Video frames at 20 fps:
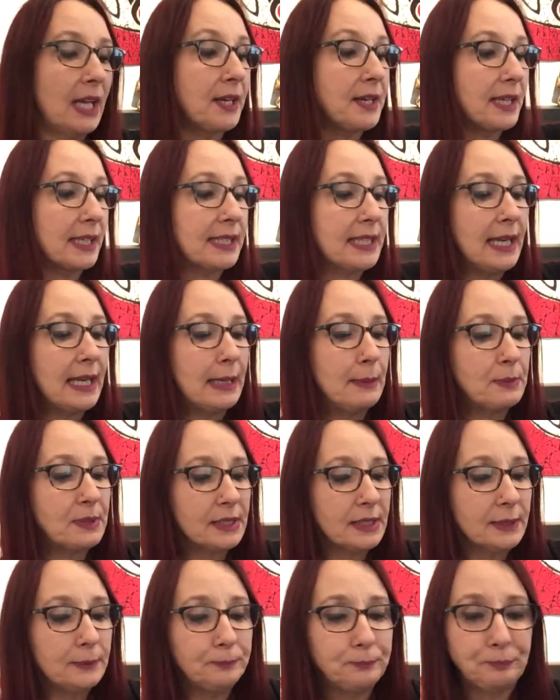and I kept
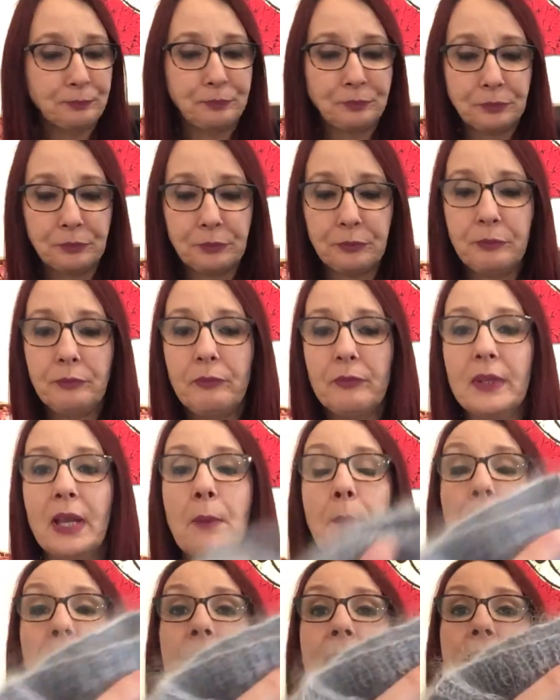it
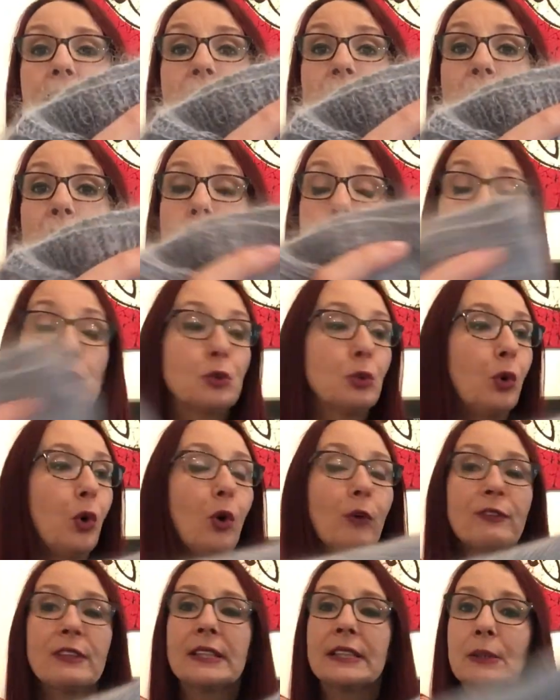baggy. So
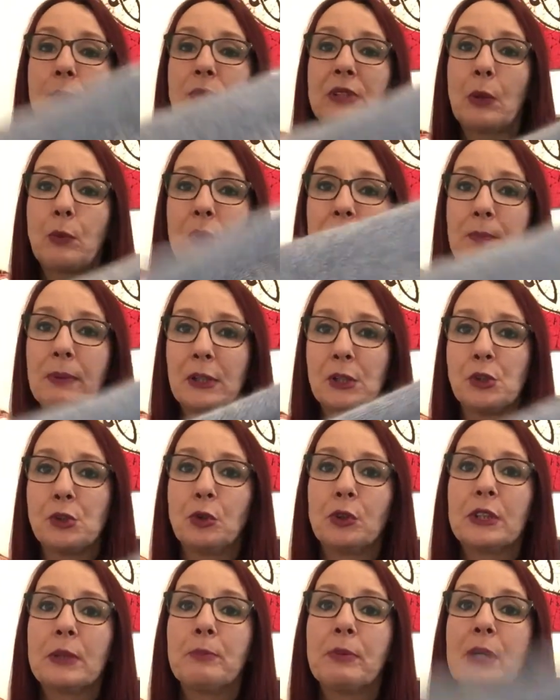obviously it was a wee bit
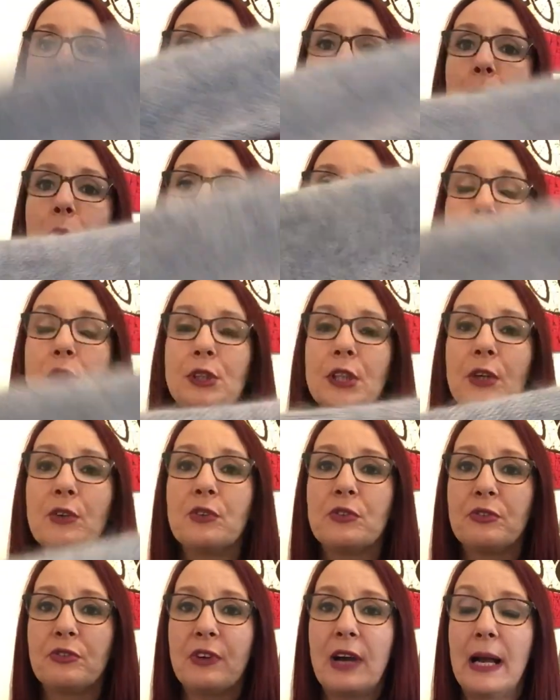shorter, but it blocked out
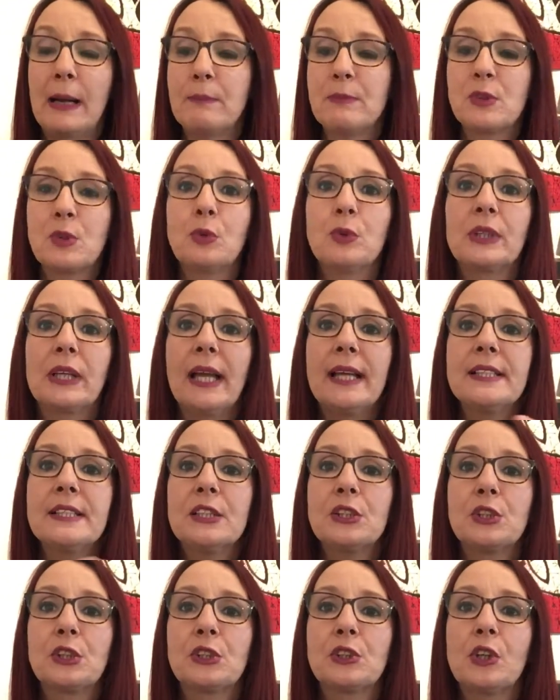fab. So it kind of
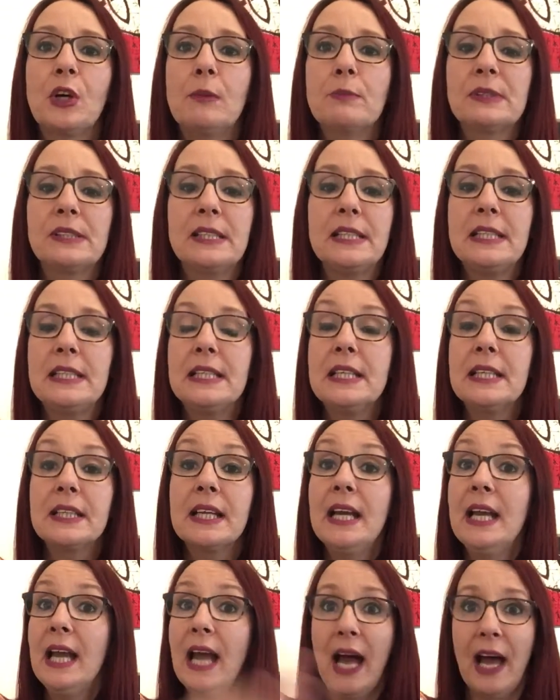just comes to here
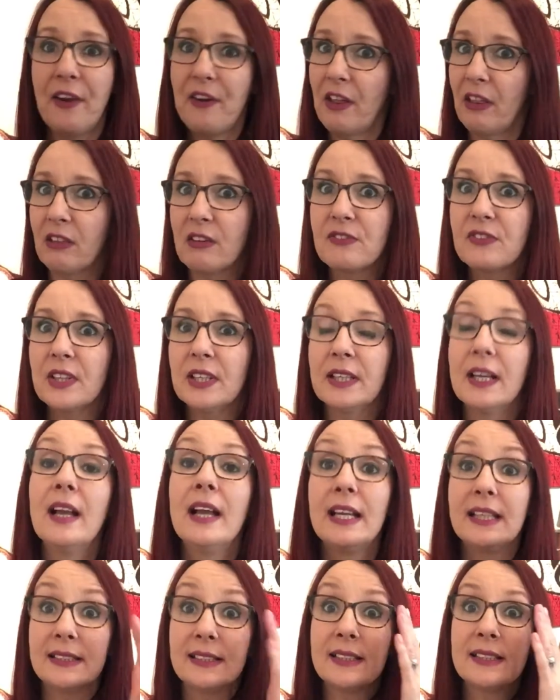and I love it.
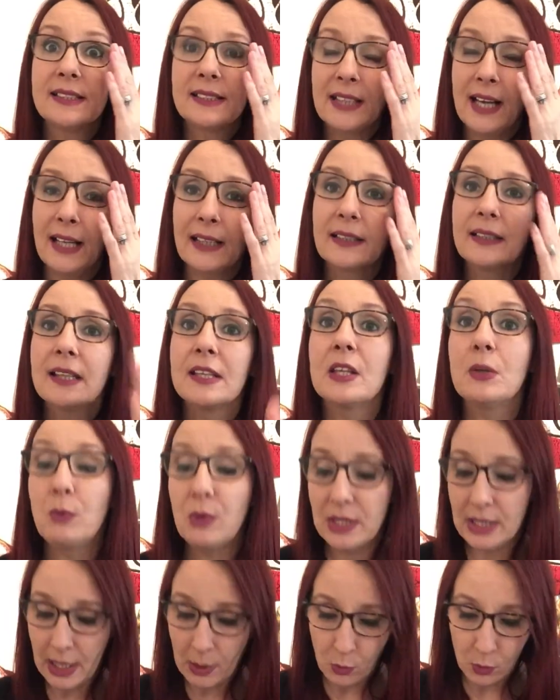It's exactly the way
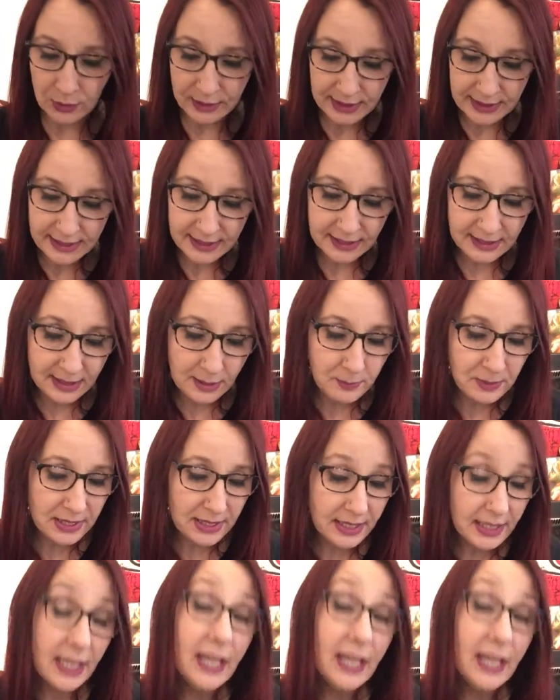that I wanted it to be.